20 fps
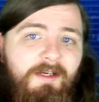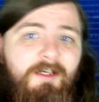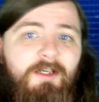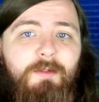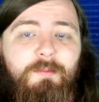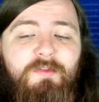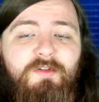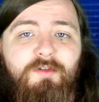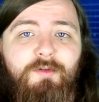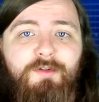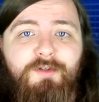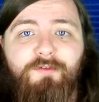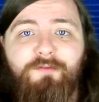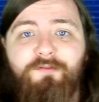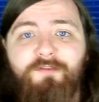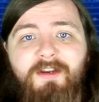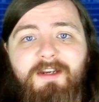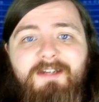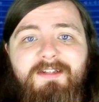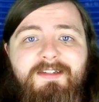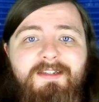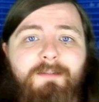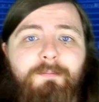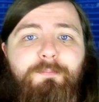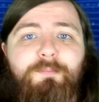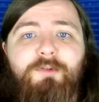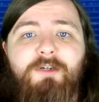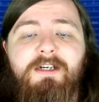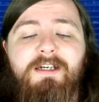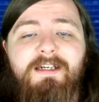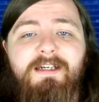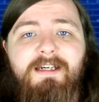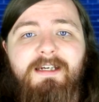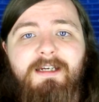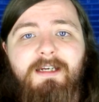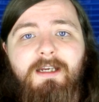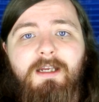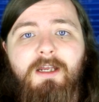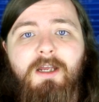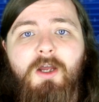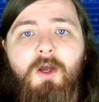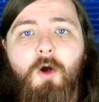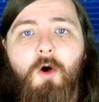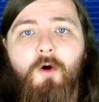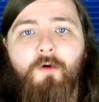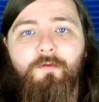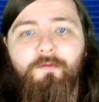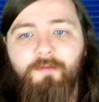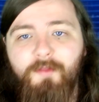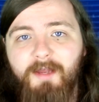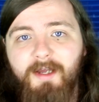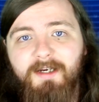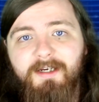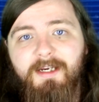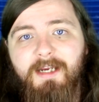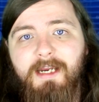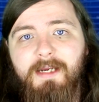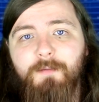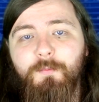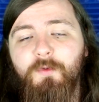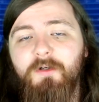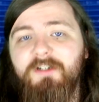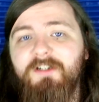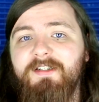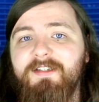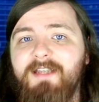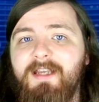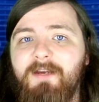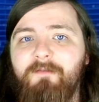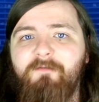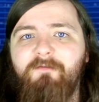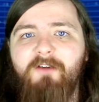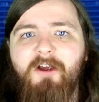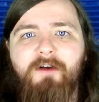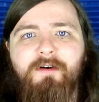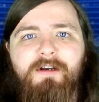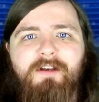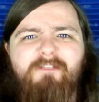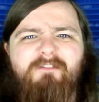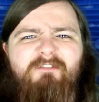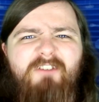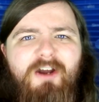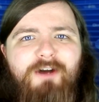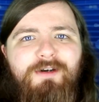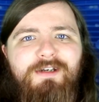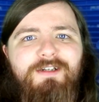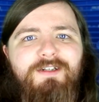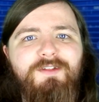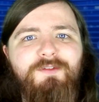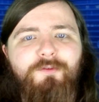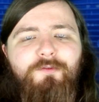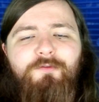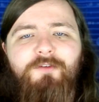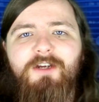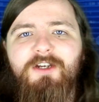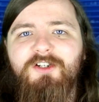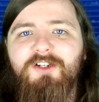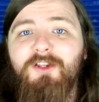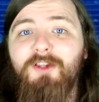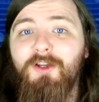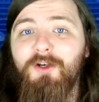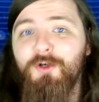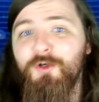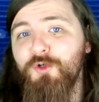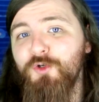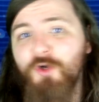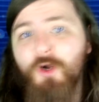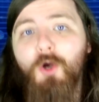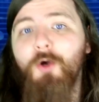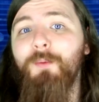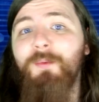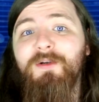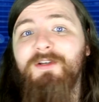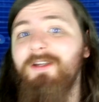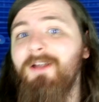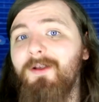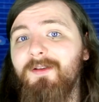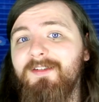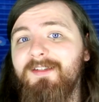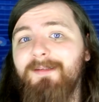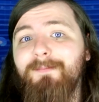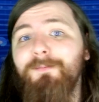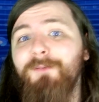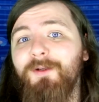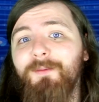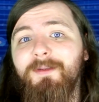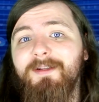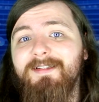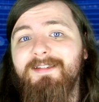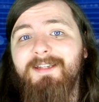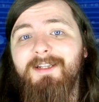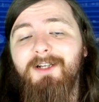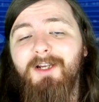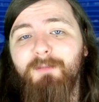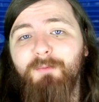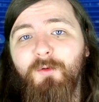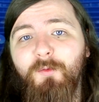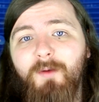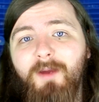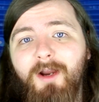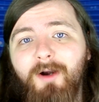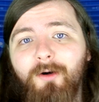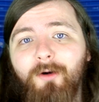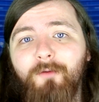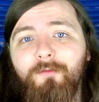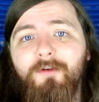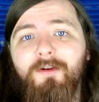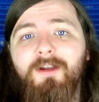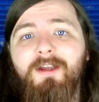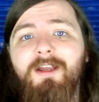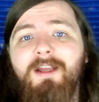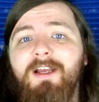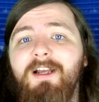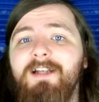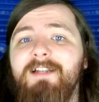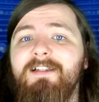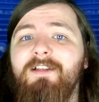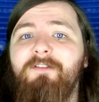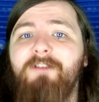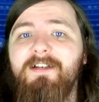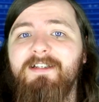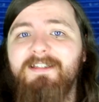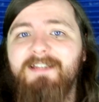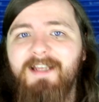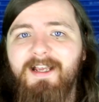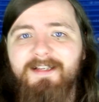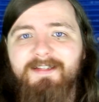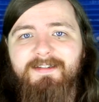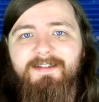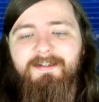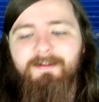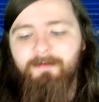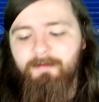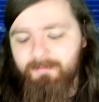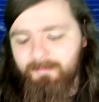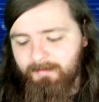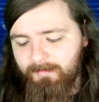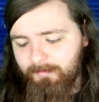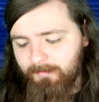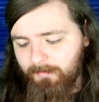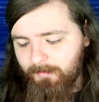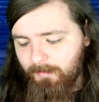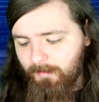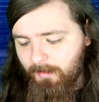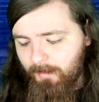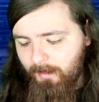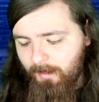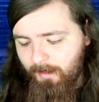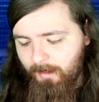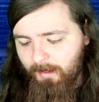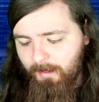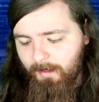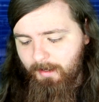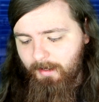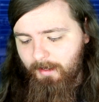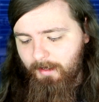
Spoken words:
comes through to fix the breaking of that game, which is a very, very useful feature that nobody else implements that I'm aware of. It's a fantastic idea. We